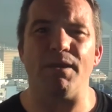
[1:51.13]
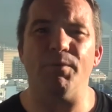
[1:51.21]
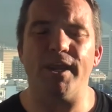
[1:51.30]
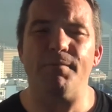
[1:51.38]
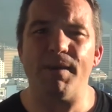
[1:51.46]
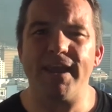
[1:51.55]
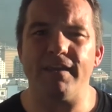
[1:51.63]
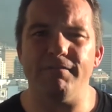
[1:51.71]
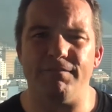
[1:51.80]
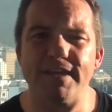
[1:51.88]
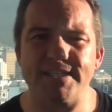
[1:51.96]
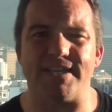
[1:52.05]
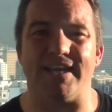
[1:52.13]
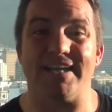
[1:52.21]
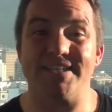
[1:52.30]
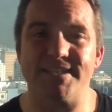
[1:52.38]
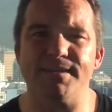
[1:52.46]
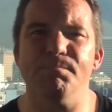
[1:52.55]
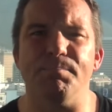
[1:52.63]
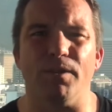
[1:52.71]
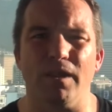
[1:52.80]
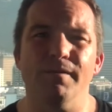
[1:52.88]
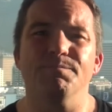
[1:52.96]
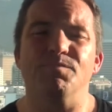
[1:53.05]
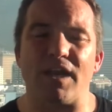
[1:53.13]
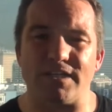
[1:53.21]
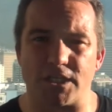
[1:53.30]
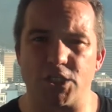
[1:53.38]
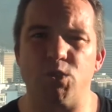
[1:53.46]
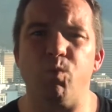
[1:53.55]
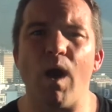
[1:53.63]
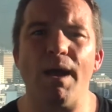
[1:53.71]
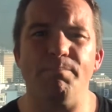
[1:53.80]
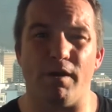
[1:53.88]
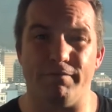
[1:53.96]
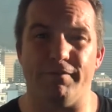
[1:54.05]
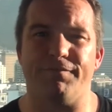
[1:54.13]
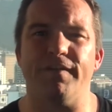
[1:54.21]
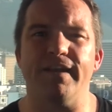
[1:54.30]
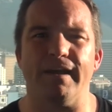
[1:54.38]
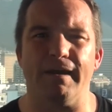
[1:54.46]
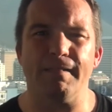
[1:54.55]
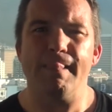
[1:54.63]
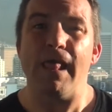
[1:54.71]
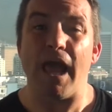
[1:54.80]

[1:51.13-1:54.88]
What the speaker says: and we can make investing as simple as a swipe of the finger.